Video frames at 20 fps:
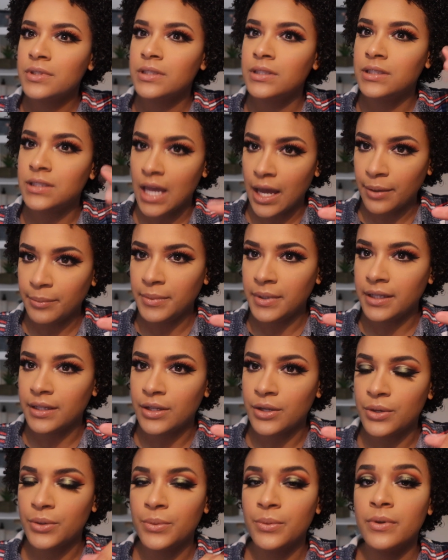down
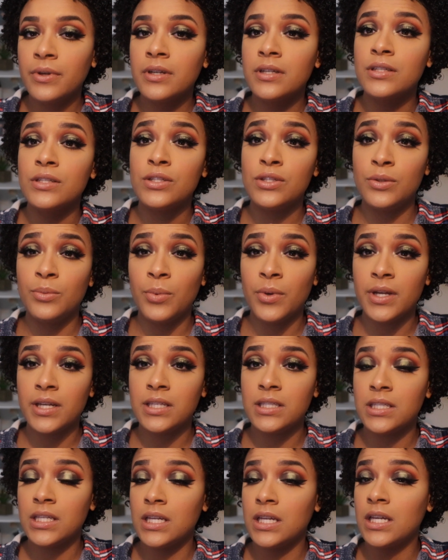below. Super
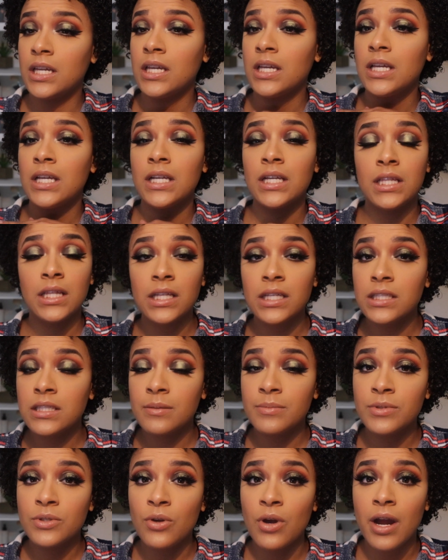easy. Click
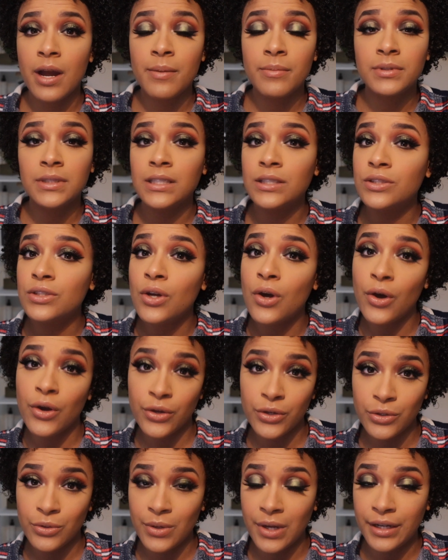subscribe. That's all
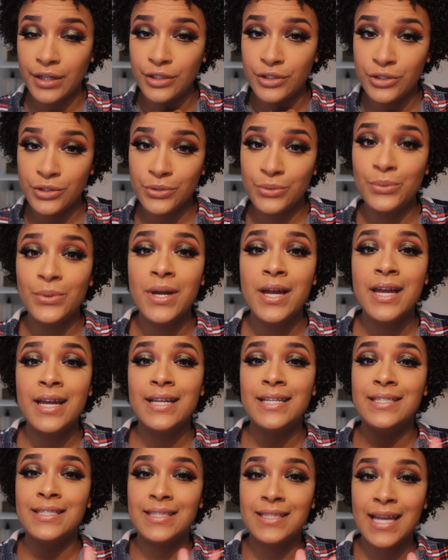you gotta do.
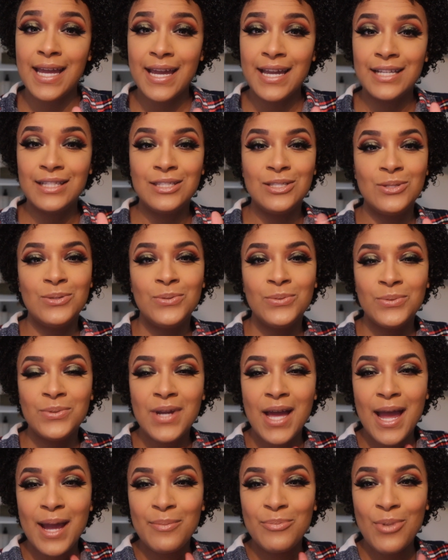Stay tuned.
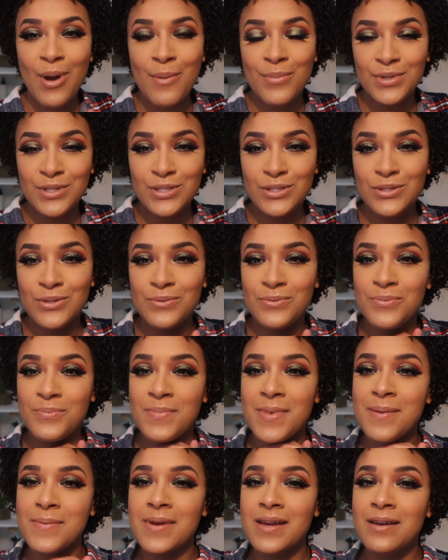I promise you
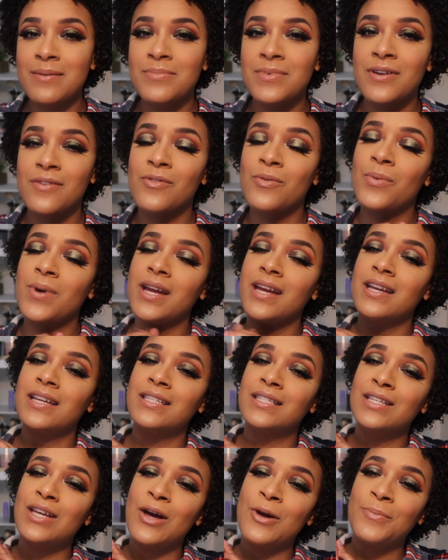my makeup giveaway
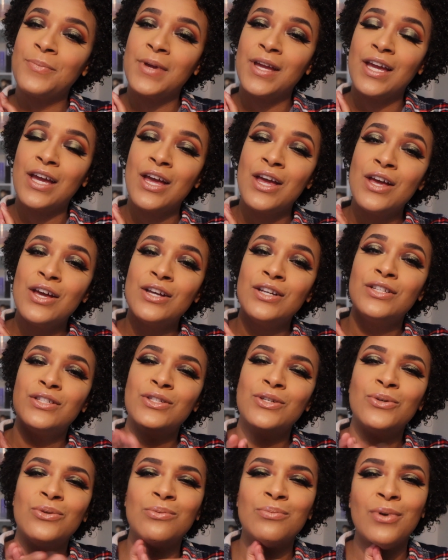is coming
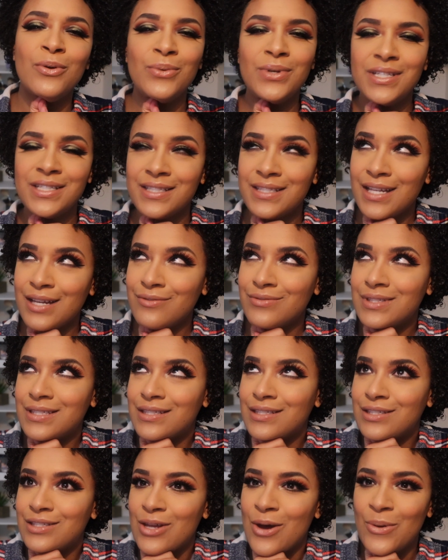soon, but we just have
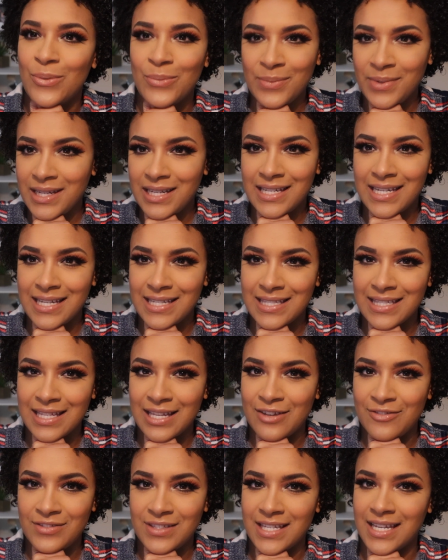so many days
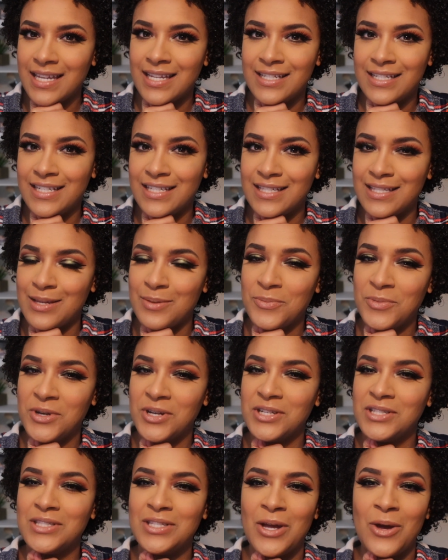left in December,
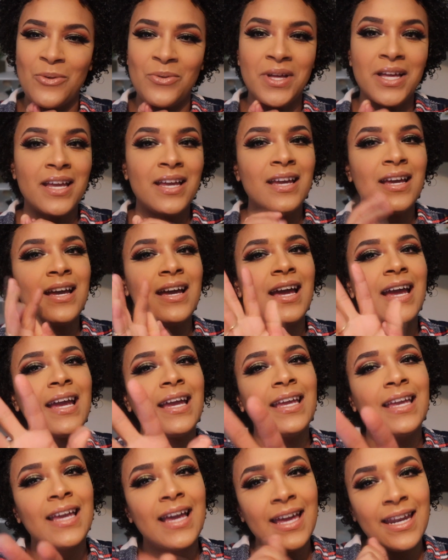so I
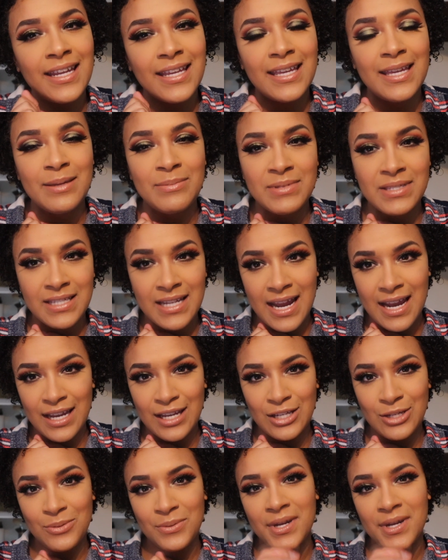gotta keep snagging you.